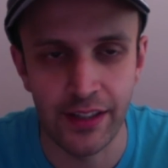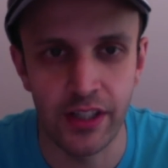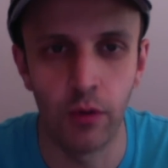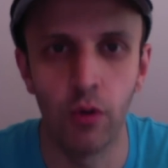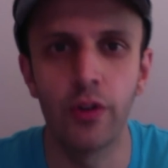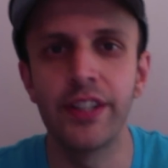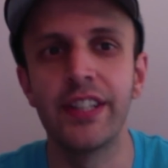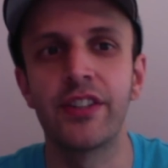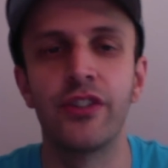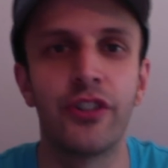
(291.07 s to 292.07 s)
So all you
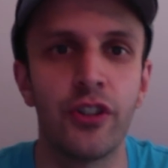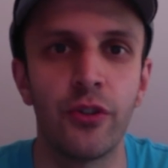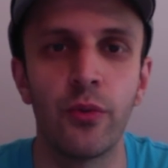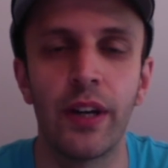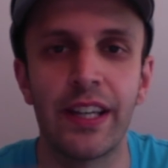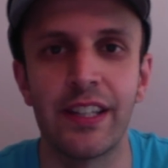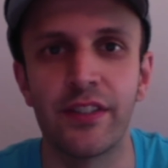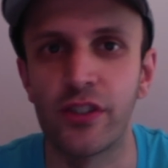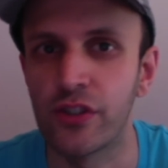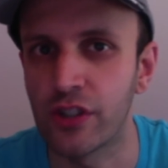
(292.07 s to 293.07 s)
need to do
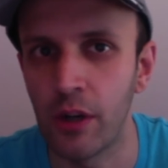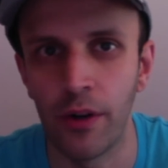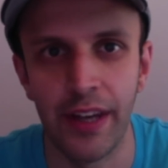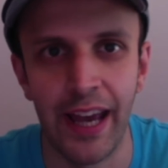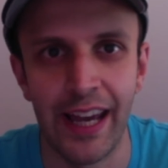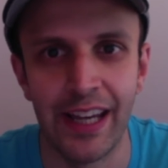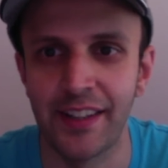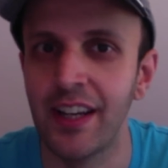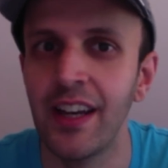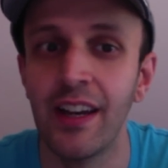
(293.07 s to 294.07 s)
is just go on
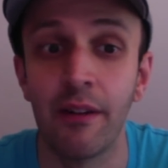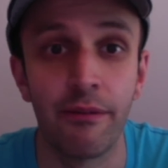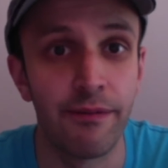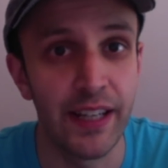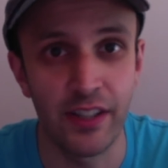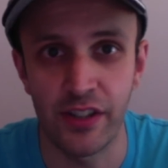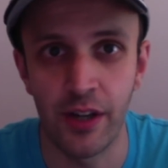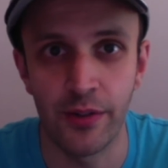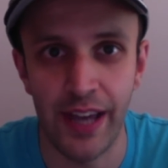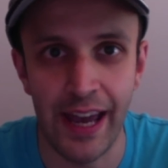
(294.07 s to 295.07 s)
ahead, fix
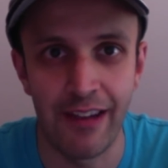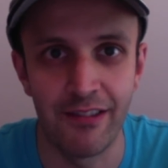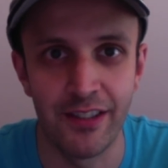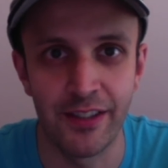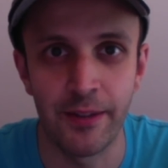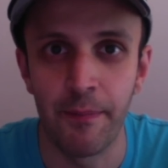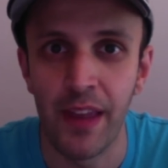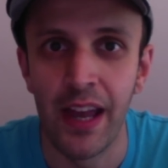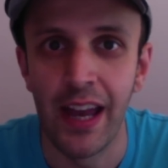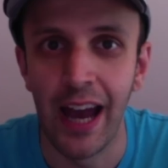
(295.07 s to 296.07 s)
those errors,
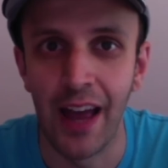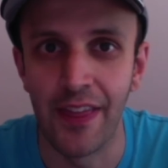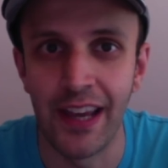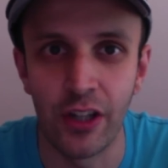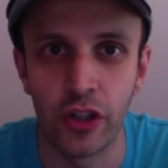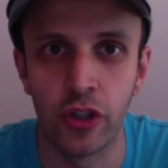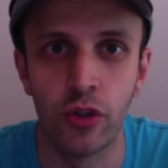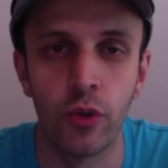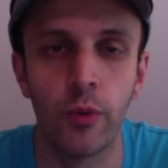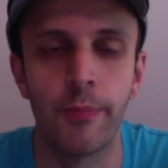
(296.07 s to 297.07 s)
and then
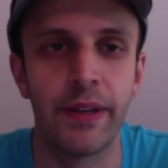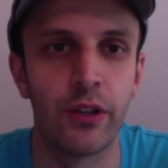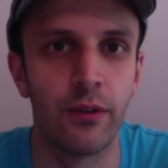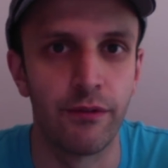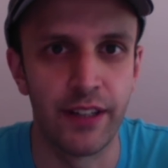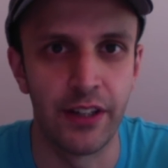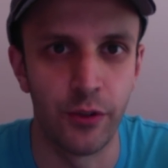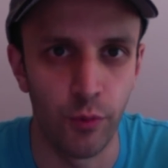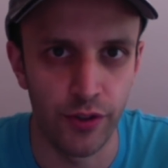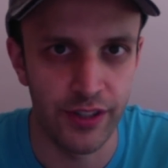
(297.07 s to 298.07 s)
Google will be your friend
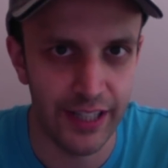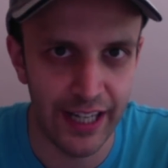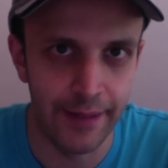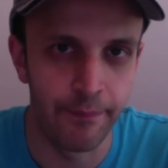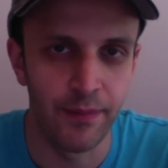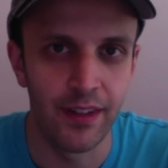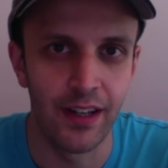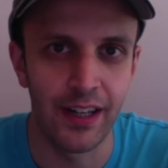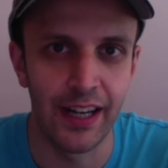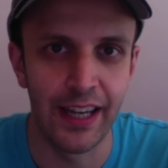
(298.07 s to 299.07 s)
once again,
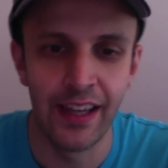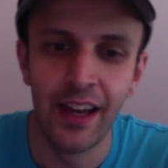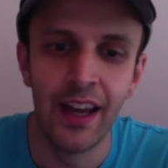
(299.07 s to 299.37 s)
okay?